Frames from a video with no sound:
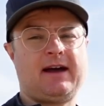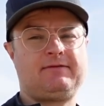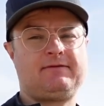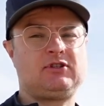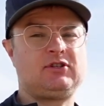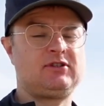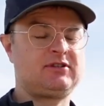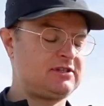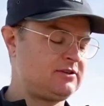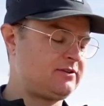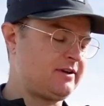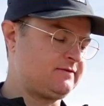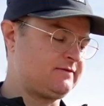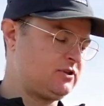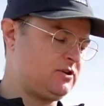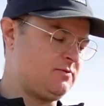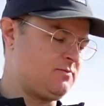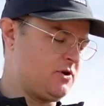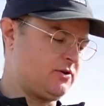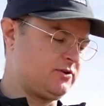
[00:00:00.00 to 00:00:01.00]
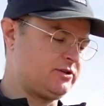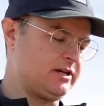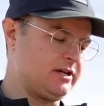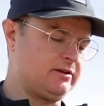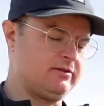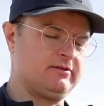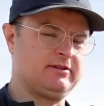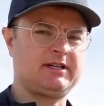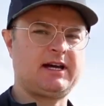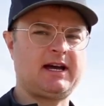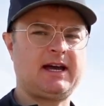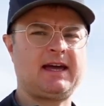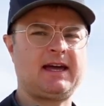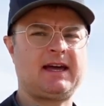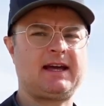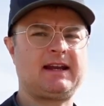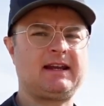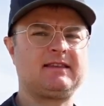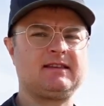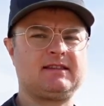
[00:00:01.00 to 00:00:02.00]
still have 2 motorcycles.
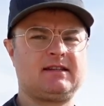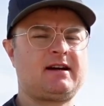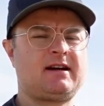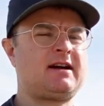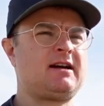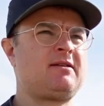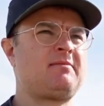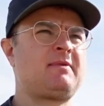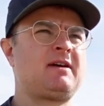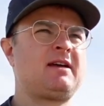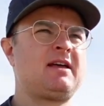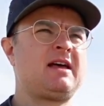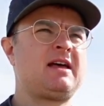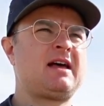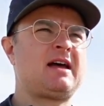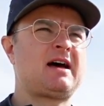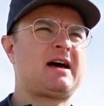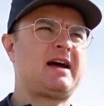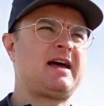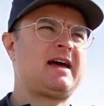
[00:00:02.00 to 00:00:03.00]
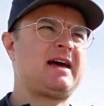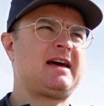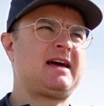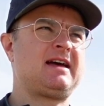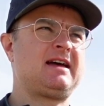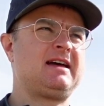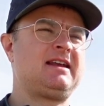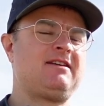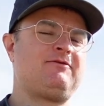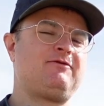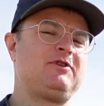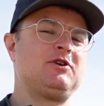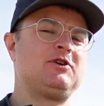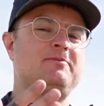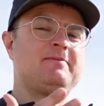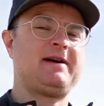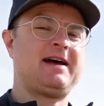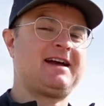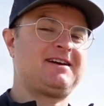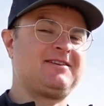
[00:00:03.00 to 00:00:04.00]
At the time, if we go
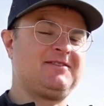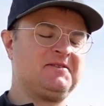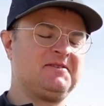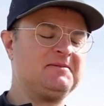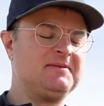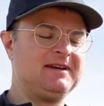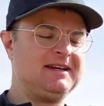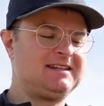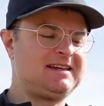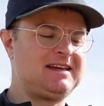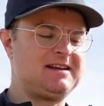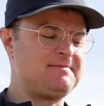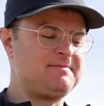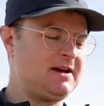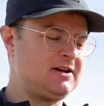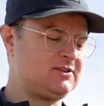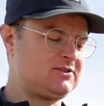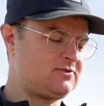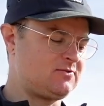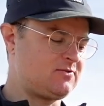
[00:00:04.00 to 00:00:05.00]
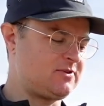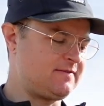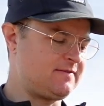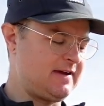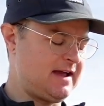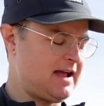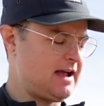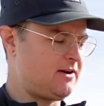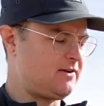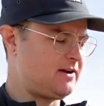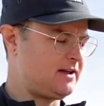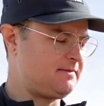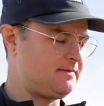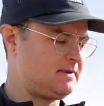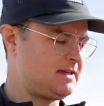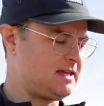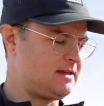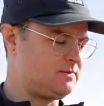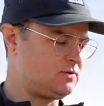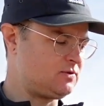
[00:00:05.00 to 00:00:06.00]
back a little bit in my story about how I
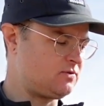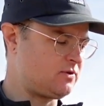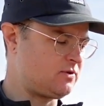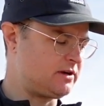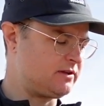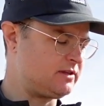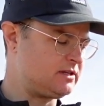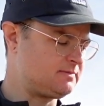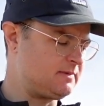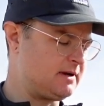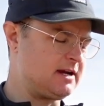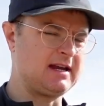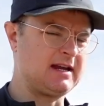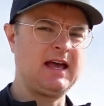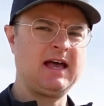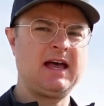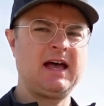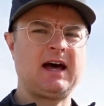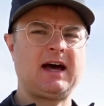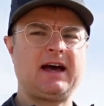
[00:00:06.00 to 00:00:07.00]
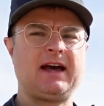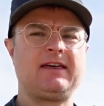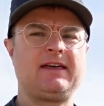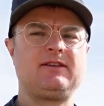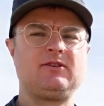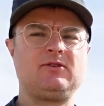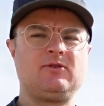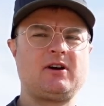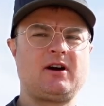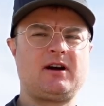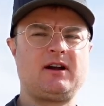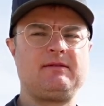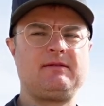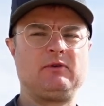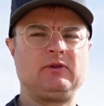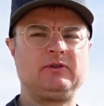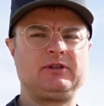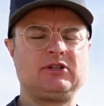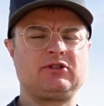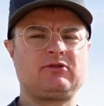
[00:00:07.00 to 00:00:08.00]
came to acquire this bike, I had the Ducati
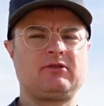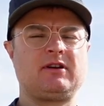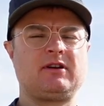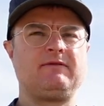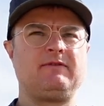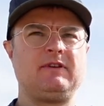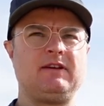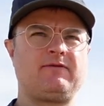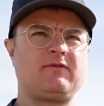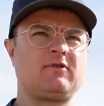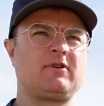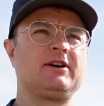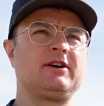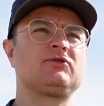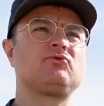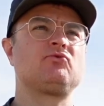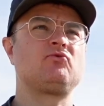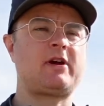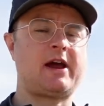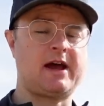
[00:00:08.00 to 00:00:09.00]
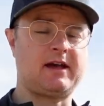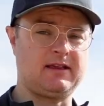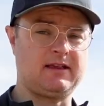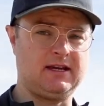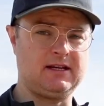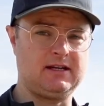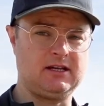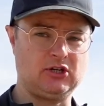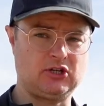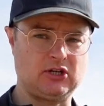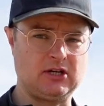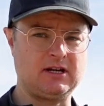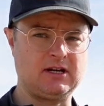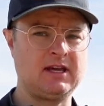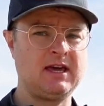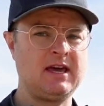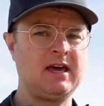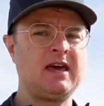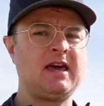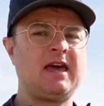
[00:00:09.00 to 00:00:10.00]
Multistrada V4 Rally edition,
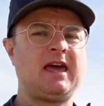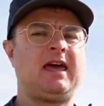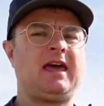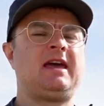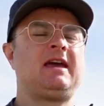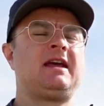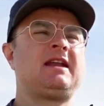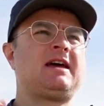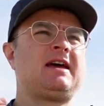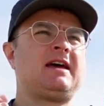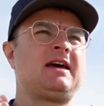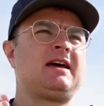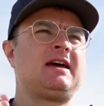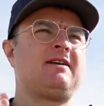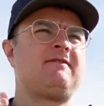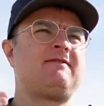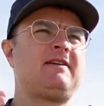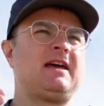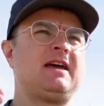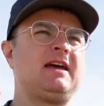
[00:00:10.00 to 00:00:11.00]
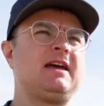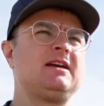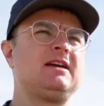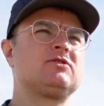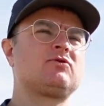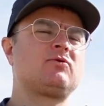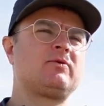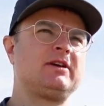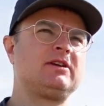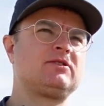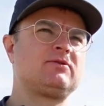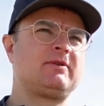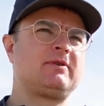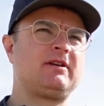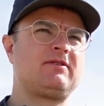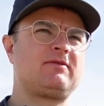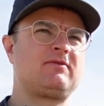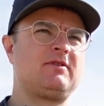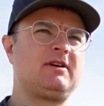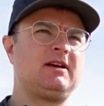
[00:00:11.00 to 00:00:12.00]
and I have a
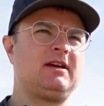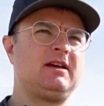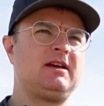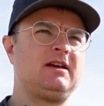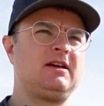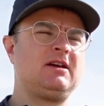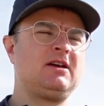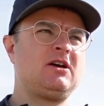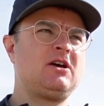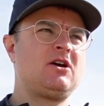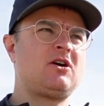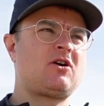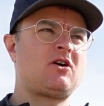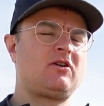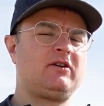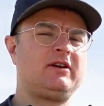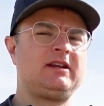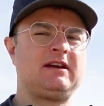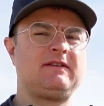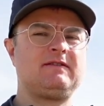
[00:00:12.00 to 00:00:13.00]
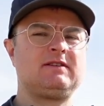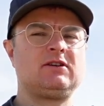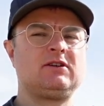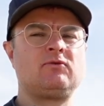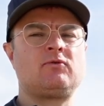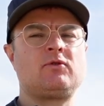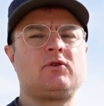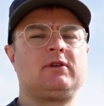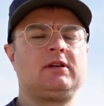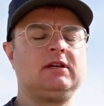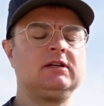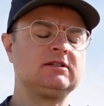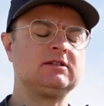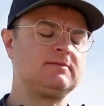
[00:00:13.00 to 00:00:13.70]
2023 Harley-Davidson Road King